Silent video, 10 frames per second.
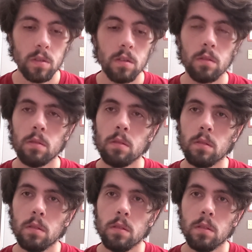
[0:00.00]
and
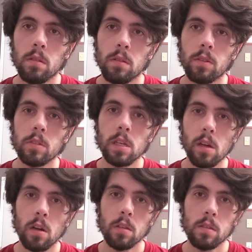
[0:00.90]
13
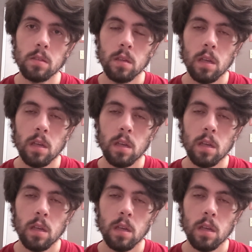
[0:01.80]
cards.